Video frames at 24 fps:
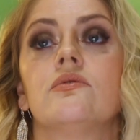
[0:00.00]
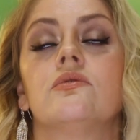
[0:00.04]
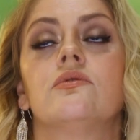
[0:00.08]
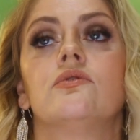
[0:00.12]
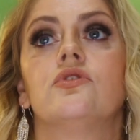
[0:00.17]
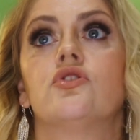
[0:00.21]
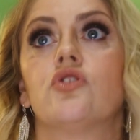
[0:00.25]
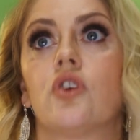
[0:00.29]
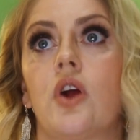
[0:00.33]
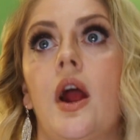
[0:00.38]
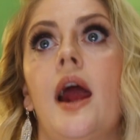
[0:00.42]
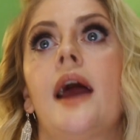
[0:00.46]

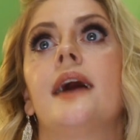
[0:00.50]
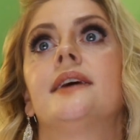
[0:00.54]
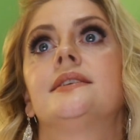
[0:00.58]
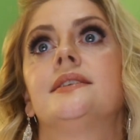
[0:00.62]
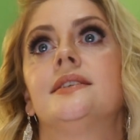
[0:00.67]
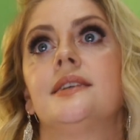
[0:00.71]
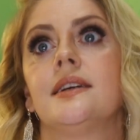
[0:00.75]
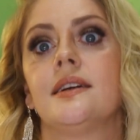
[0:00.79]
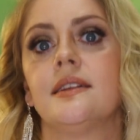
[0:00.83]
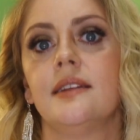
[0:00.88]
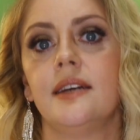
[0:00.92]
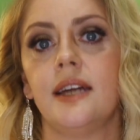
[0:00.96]

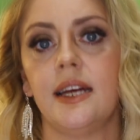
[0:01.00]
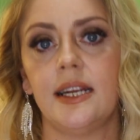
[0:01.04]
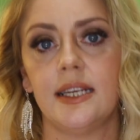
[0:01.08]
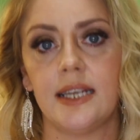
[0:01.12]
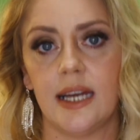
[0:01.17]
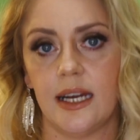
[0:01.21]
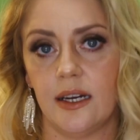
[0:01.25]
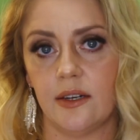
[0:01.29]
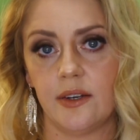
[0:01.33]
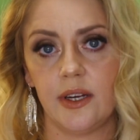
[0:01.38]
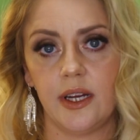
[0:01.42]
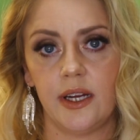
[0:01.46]
drastically
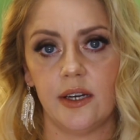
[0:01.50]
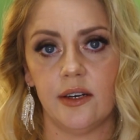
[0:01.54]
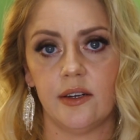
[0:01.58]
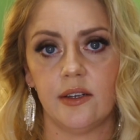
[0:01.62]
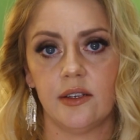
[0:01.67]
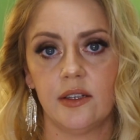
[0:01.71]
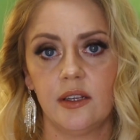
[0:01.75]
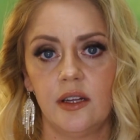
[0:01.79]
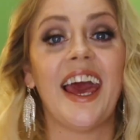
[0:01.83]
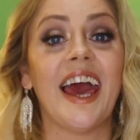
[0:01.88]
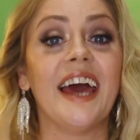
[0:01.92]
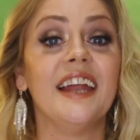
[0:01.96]

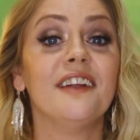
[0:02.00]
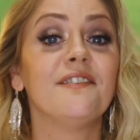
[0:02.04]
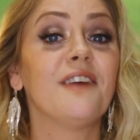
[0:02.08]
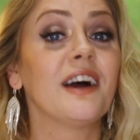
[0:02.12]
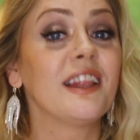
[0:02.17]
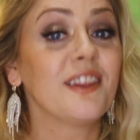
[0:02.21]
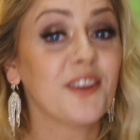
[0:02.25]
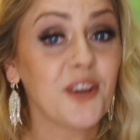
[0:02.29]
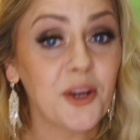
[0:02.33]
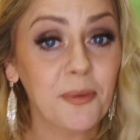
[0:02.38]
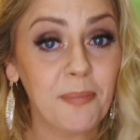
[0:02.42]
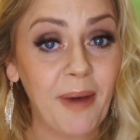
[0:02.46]
downhill. And if I
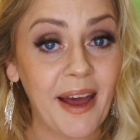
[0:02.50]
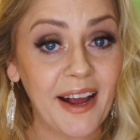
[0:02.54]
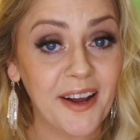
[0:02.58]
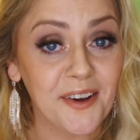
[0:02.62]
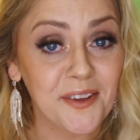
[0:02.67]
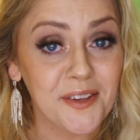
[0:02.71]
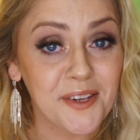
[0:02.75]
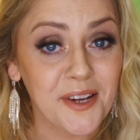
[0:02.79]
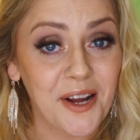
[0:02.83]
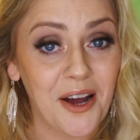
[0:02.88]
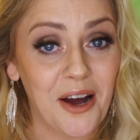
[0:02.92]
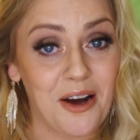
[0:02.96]
look back on
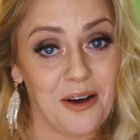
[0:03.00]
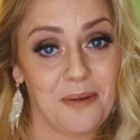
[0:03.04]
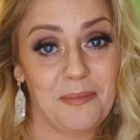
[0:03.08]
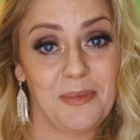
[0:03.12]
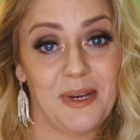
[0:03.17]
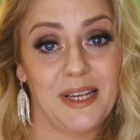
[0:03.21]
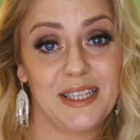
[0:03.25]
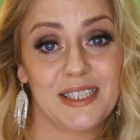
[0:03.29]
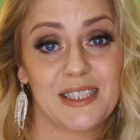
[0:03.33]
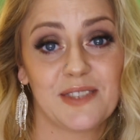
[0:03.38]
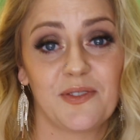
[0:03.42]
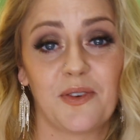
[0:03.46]
the
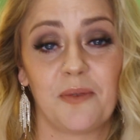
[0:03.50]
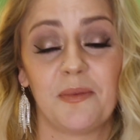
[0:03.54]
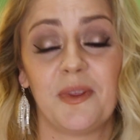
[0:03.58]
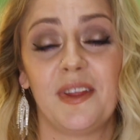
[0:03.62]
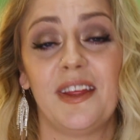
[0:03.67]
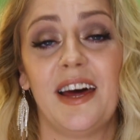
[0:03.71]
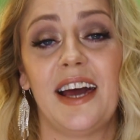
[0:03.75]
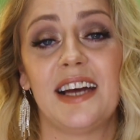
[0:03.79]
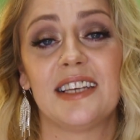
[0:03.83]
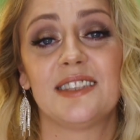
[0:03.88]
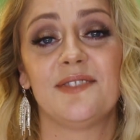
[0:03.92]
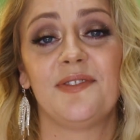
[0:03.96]
comments from the
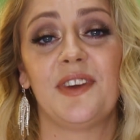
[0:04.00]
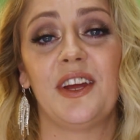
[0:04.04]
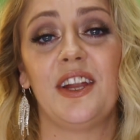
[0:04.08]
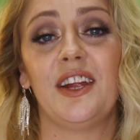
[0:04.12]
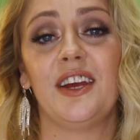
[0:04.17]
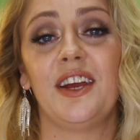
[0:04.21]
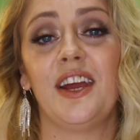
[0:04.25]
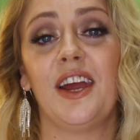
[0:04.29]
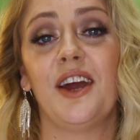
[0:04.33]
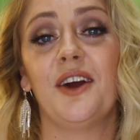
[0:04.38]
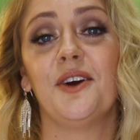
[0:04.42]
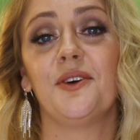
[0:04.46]
last
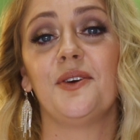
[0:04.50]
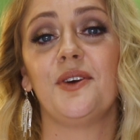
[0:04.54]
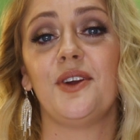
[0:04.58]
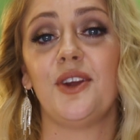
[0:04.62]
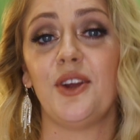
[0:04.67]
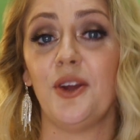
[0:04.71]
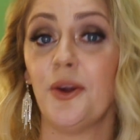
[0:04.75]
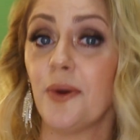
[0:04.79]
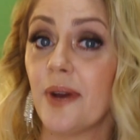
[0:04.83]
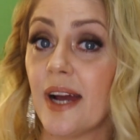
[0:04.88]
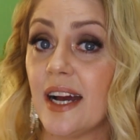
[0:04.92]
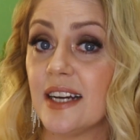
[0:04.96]
video,
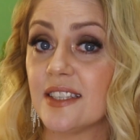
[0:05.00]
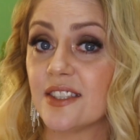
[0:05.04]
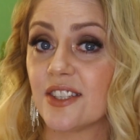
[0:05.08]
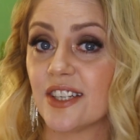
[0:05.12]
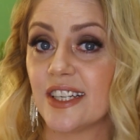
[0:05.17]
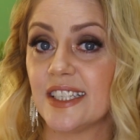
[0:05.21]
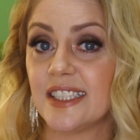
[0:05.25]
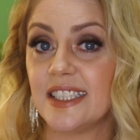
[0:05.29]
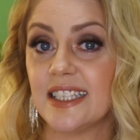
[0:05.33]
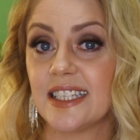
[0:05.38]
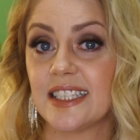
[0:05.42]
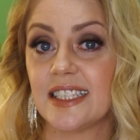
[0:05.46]
you guys are
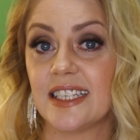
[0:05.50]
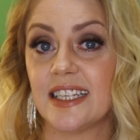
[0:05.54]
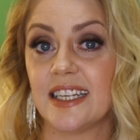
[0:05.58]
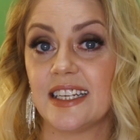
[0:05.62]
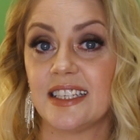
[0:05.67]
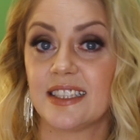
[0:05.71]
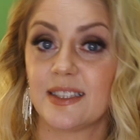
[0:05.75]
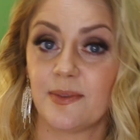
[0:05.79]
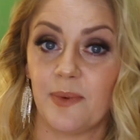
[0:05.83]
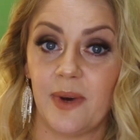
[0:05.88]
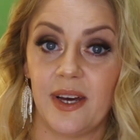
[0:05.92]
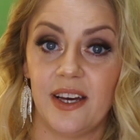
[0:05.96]
addicted
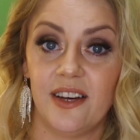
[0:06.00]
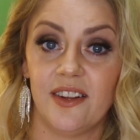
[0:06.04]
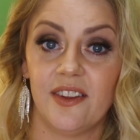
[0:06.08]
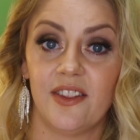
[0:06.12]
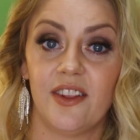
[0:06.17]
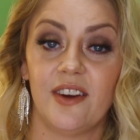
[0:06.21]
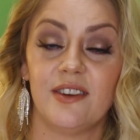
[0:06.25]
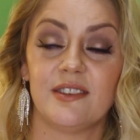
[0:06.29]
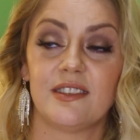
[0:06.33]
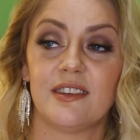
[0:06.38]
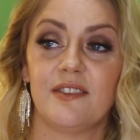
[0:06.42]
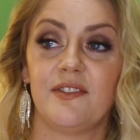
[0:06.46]
as well.
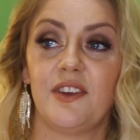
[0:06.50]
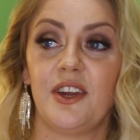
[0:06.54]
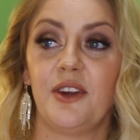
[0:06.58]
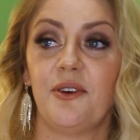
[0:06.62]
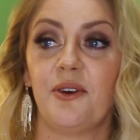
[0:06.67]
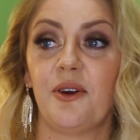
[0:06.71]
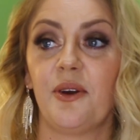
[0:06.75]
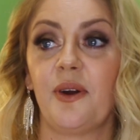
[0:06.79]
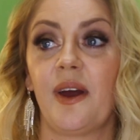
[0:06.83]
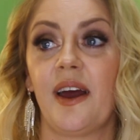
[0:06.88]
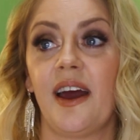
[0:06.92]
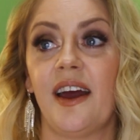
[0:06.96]
Those of you
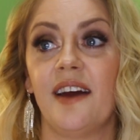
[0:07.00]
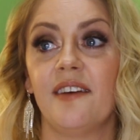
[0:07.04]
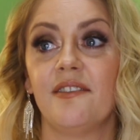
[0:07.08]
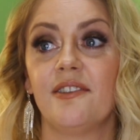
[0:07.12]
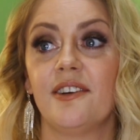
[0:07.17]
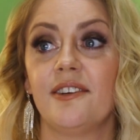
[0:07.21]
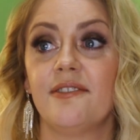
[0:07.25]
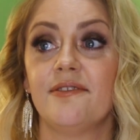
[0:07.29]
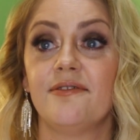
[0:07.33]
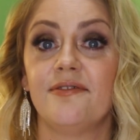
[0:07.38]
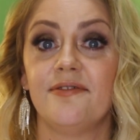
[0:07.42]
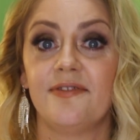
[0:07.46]
who
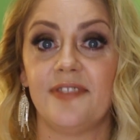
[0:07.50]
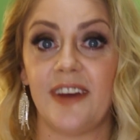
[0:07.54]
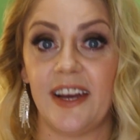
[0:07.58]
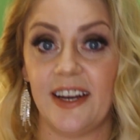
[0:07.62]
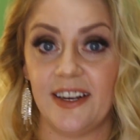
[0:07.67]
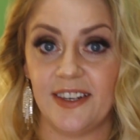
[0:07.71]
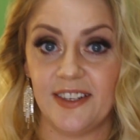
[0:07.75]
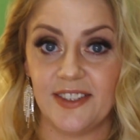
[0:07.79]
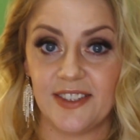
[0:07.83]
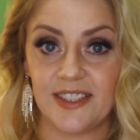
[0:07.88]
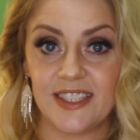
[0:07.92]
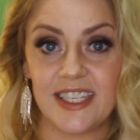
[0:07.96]
have
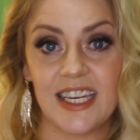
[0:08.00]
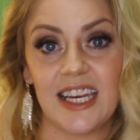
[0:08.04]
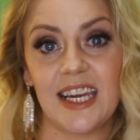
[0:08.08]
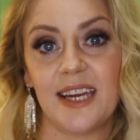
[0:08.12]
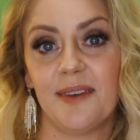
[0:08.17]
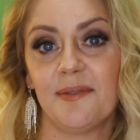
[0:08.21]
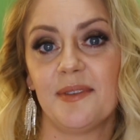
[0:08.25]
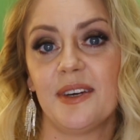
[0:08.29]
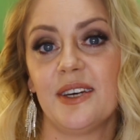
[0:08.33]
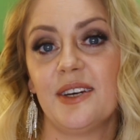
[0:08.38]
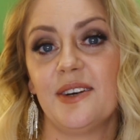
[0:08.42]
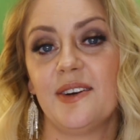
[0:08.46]
found
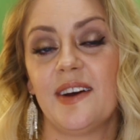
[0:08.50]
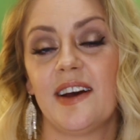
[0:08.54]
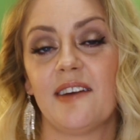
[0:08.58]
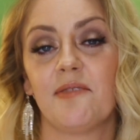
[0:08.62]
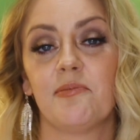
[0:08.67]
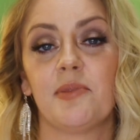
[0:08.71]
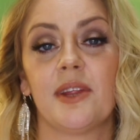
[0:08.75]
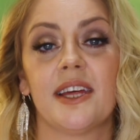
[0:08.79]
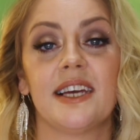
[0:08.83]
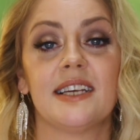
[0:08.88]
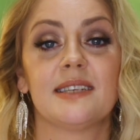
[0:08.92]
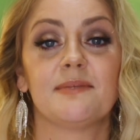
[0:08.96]
Temu, have
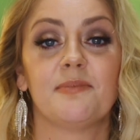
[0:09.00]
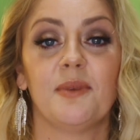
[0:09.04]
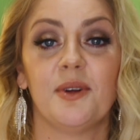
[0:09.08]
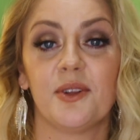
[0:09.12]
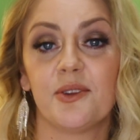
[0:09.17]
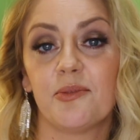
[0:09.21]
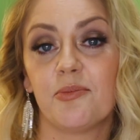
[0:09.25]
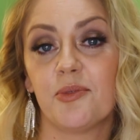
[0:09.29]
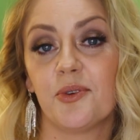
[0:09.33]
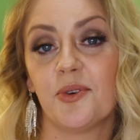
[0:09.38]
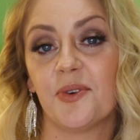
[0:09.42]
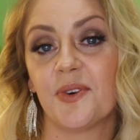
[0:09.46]
placed
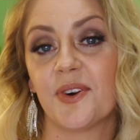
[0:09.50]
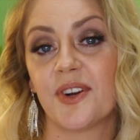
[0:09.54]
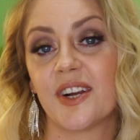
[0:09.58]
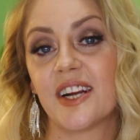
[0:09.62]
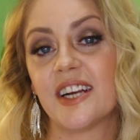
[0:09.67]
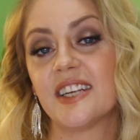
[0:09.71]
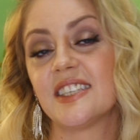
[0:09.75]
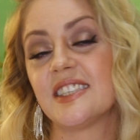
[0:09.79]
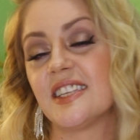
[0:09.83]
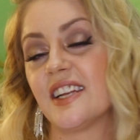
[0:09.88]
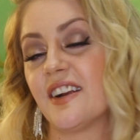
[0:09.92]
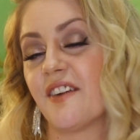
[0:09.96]
multiple
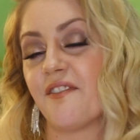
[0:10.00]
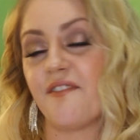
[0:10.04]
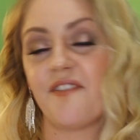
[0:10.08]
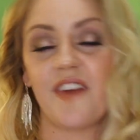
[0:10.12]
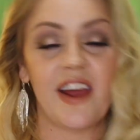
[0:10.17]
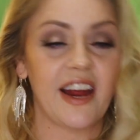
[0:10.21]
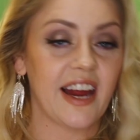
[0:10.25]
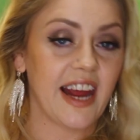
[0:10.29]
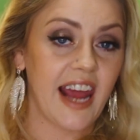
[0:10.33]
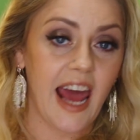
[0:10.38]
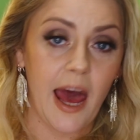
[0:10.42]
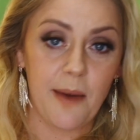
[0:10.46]
orders, and are
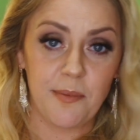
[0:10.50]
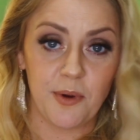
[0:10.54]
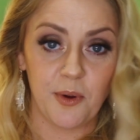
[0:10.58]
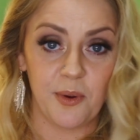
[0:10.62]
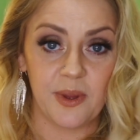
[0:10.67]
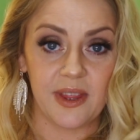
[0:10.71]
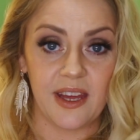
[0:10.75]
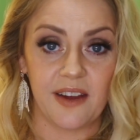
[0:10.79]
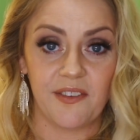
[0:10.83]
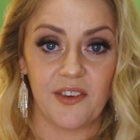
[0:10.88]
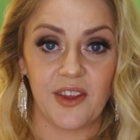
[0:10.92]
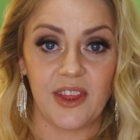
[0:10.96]
very happy
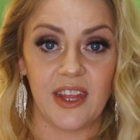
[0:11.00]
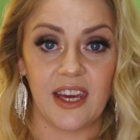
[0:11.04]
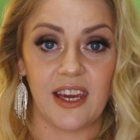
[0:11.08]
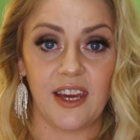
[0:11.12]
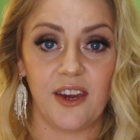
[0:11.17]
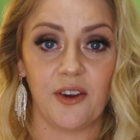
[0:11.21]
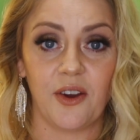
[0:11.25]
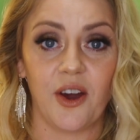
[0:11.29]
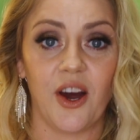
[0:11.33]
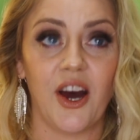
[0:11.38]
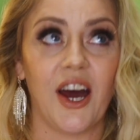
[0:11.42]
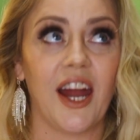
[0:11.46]
with everything
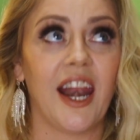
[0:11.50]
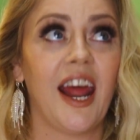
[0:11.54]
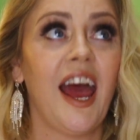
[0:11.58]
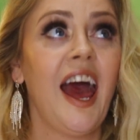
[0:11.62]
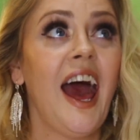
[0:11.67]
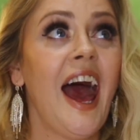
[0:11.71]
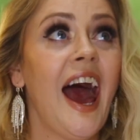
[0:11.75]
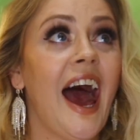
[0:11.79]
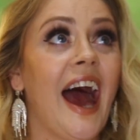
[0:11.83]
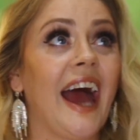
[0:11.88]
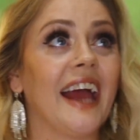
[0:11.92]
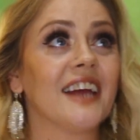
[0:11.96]
you got.
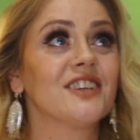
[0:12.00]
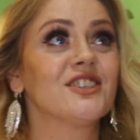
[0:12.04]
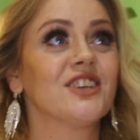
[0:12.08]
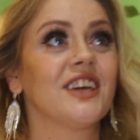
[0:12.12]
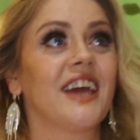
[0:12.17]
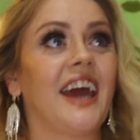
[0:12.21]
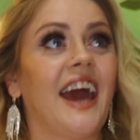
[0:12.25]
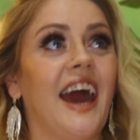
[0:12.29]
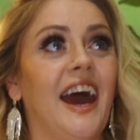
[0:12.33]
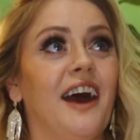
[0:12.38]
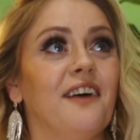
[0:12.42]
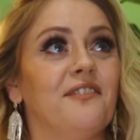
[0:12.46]
I actually
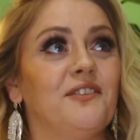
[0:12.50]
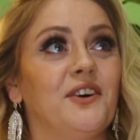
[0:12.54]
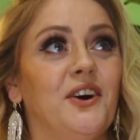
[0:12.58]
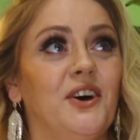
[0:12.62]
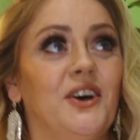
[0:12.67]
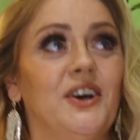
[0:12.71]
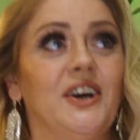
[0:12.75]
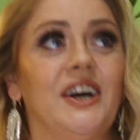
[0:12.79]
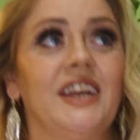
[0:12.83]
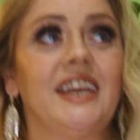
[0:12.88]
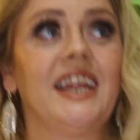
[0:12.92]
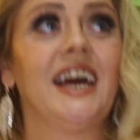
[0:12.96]
have
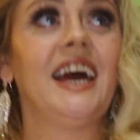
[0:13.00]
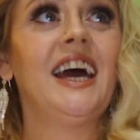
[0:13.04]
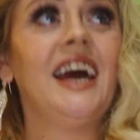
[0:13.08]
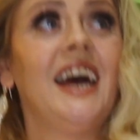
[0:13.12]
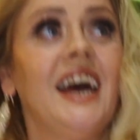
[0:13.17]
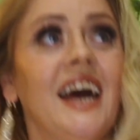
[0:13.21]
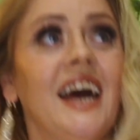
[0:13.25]
on